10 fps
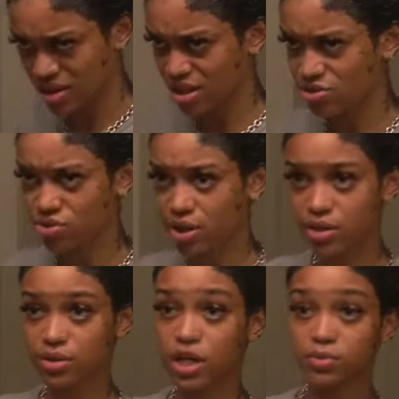yesterday or
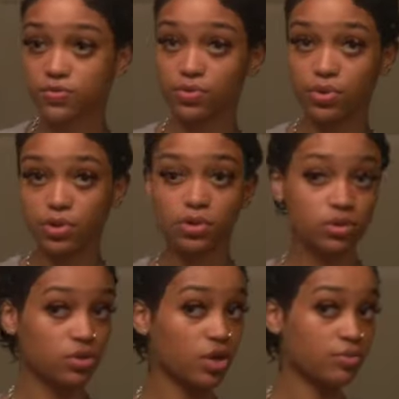the day before.
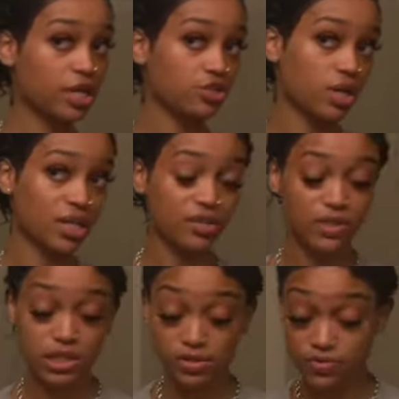So I'm not trying to leave
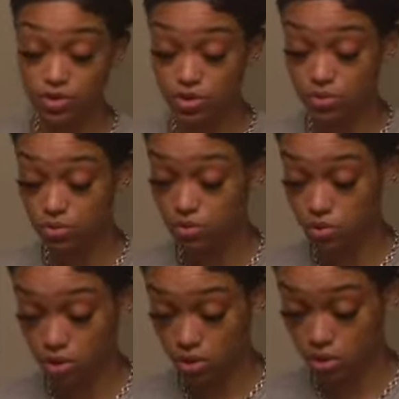this in for too
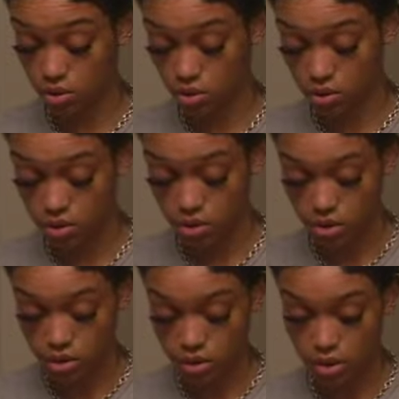long
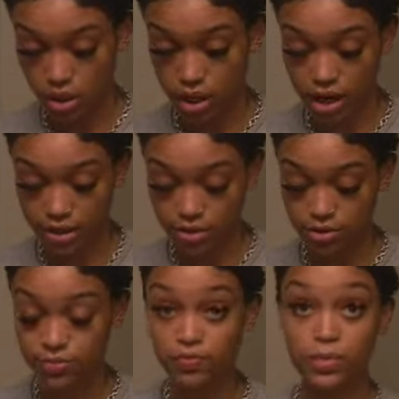
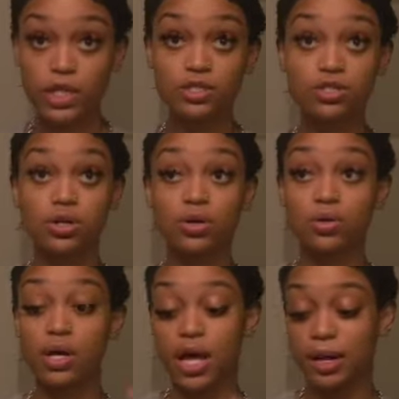either.
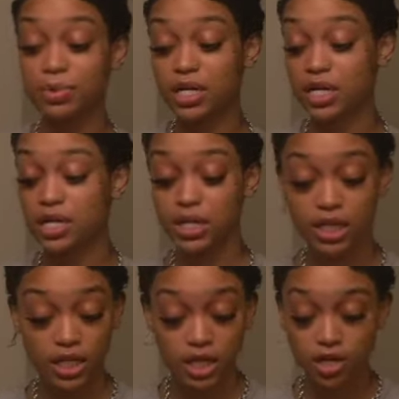So I'm gonna
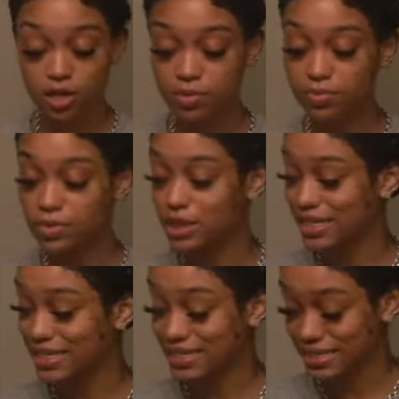clean up, let
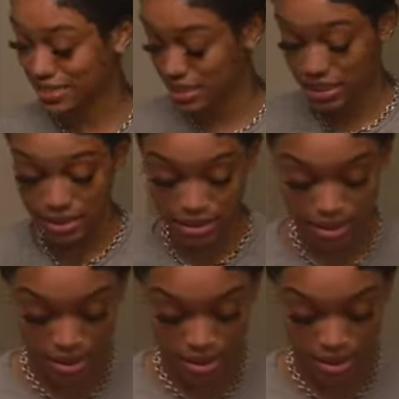this sit.